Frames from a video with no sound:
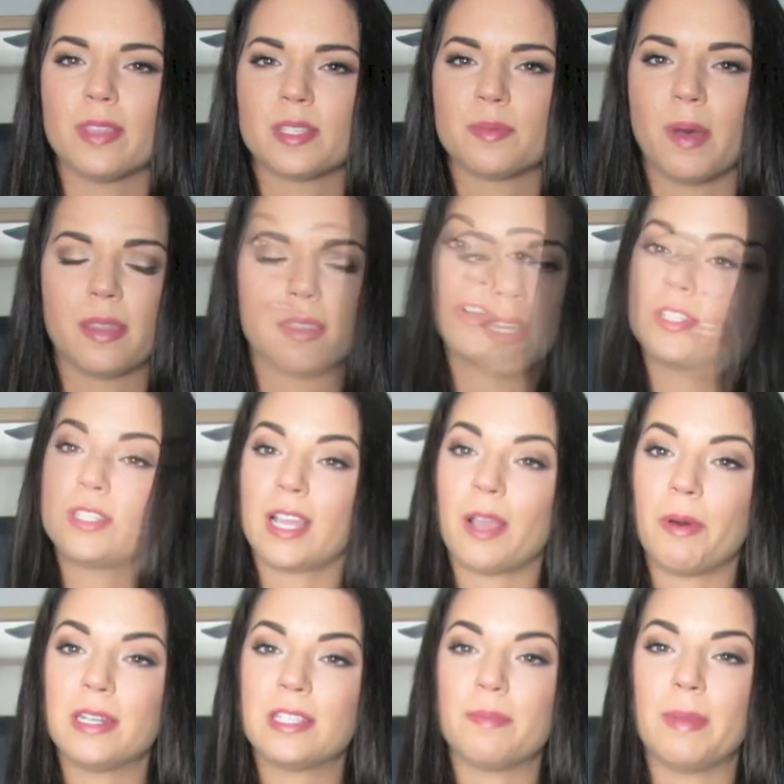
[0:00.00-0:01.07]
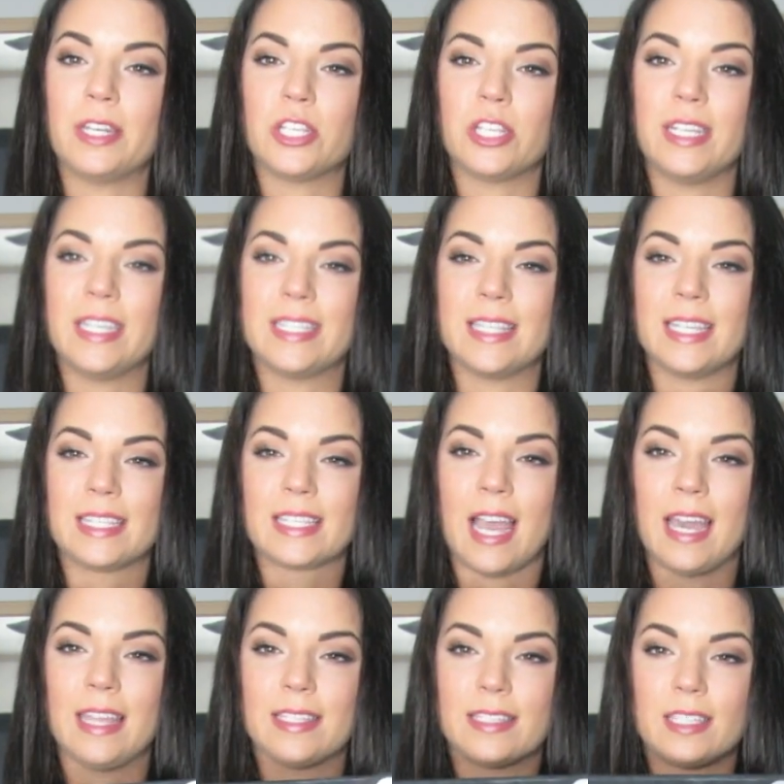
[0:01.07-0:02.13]
this month. First thing I wanted to mention is this
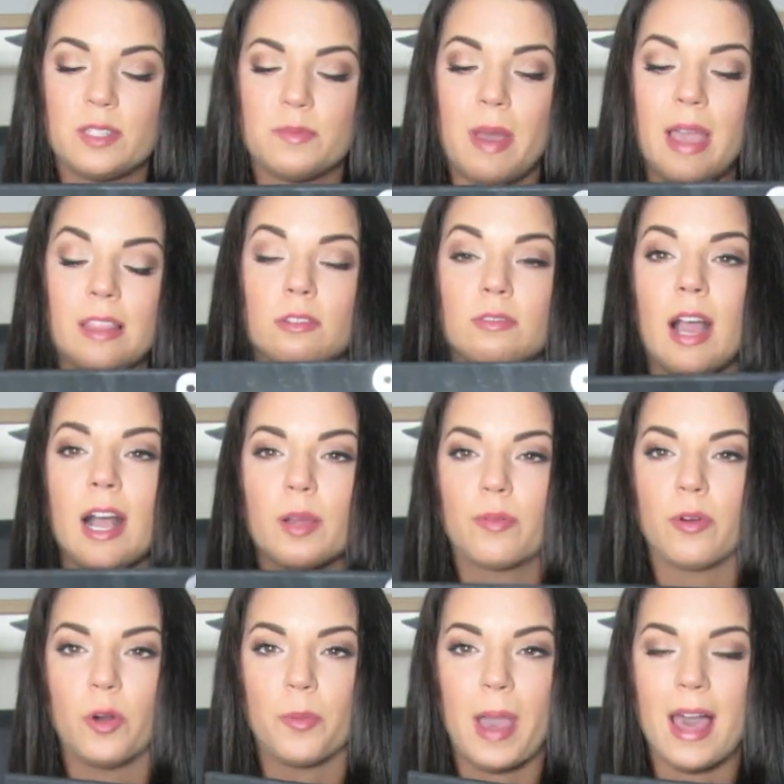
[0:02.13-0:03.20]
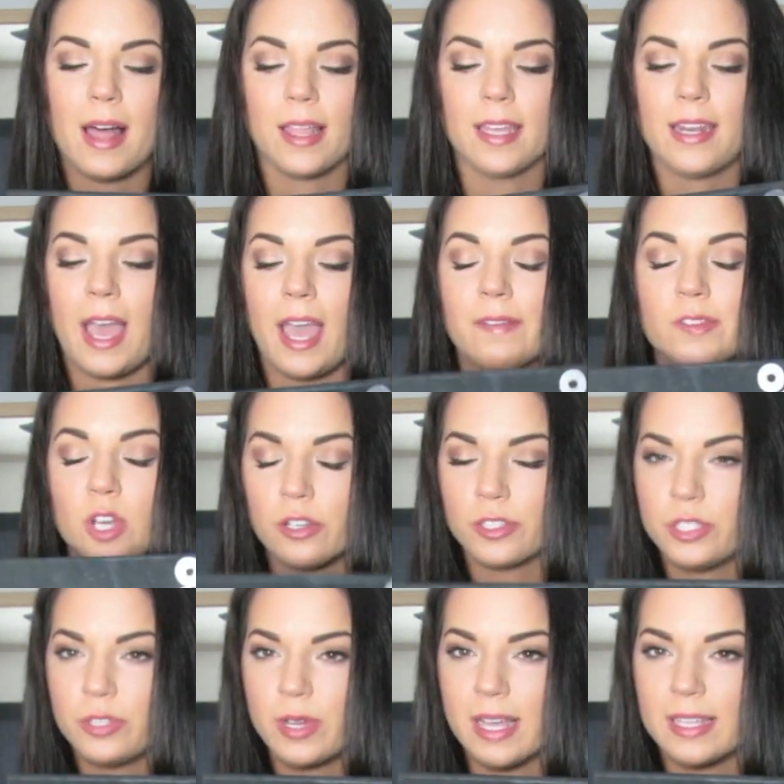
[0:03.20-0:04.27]
guy. This is my Lorac Pro Palette. I've talked
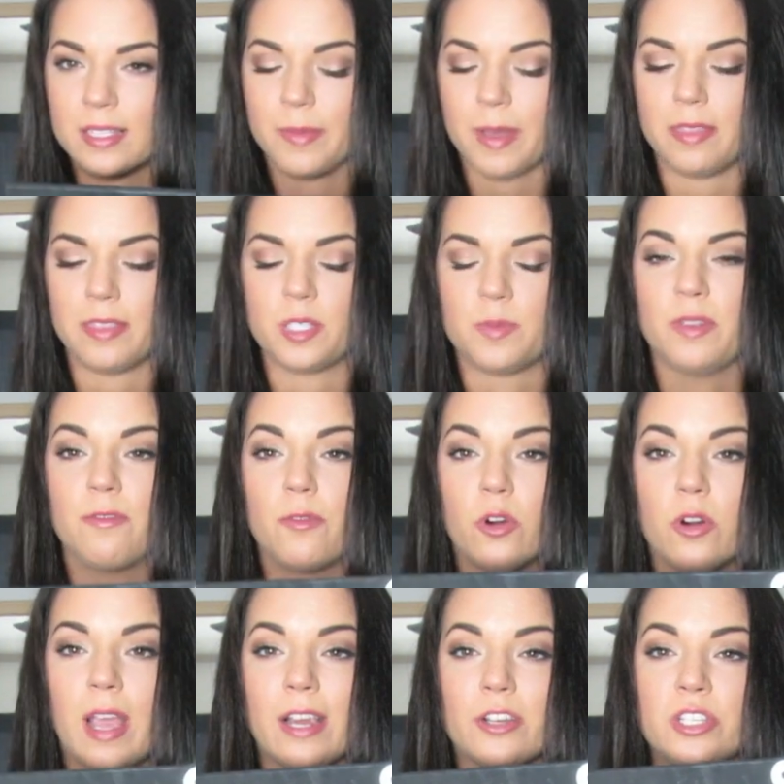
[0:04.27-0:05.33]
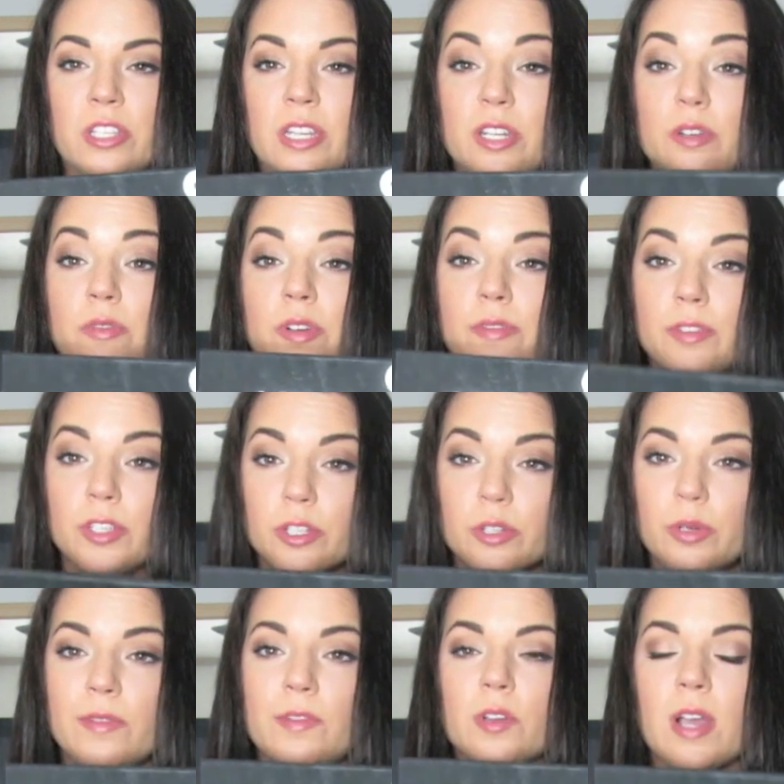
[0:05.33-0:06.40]
to you guys about this before. I actually did a
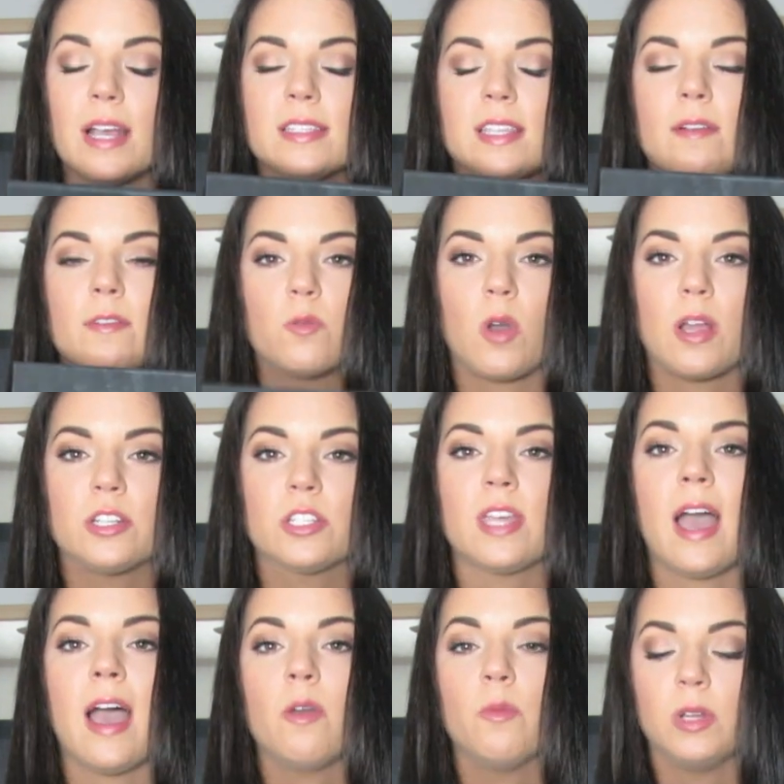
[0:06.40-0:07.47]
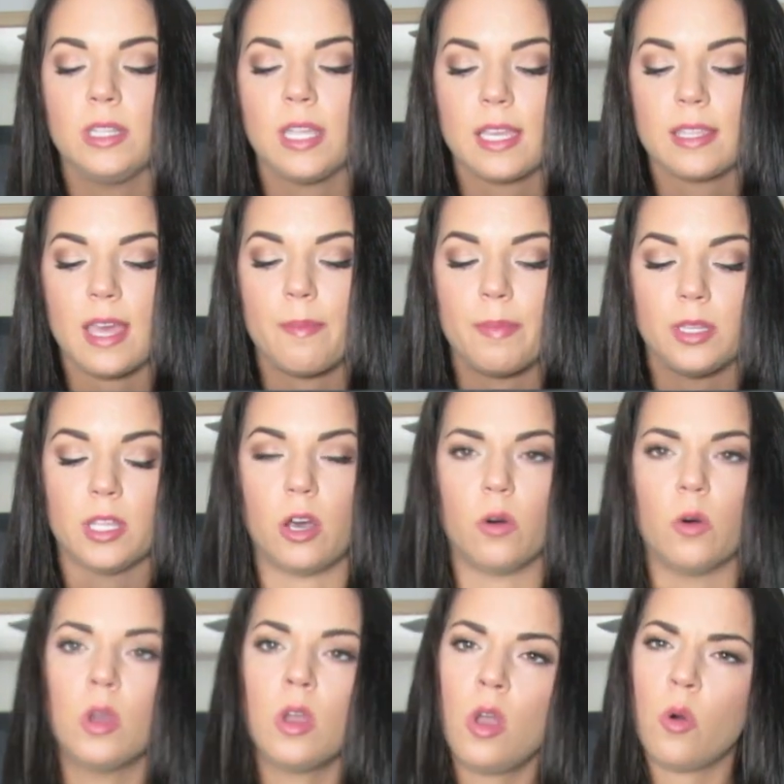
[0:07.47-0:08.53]
review. If you guys haven't watched that, I will link that
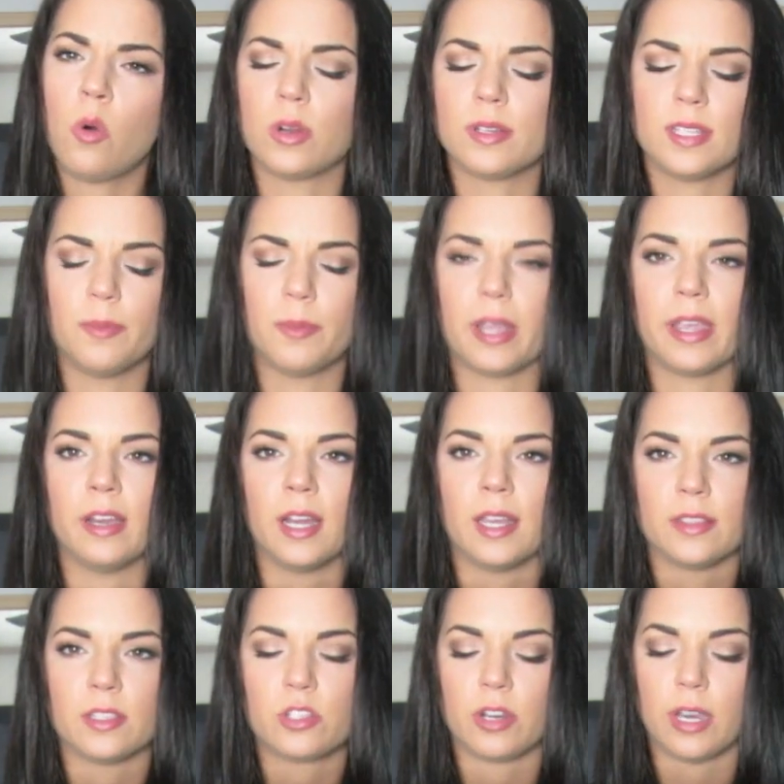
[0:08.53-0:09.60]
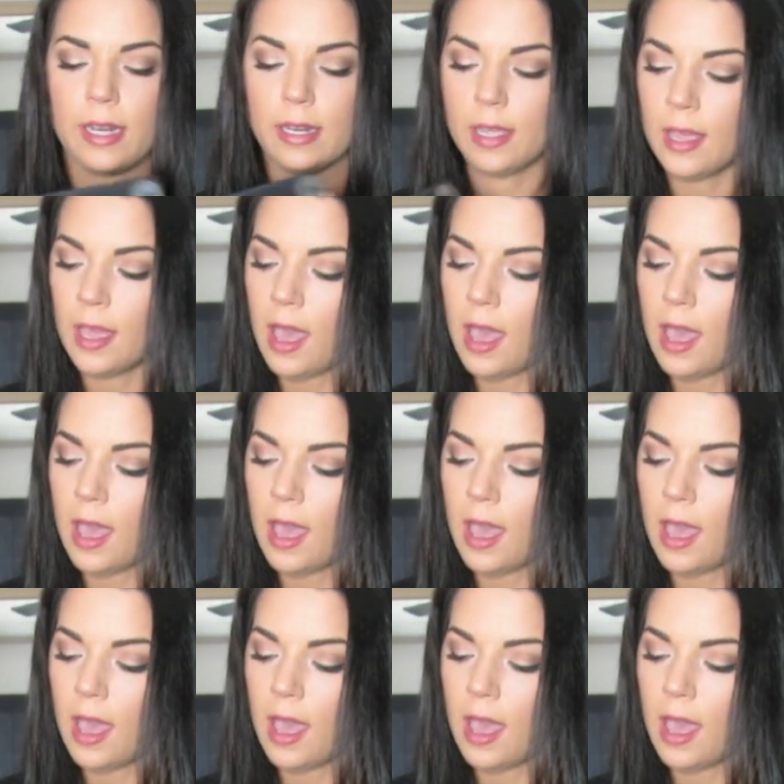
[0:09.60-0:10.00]
below or somewhere here on the screen.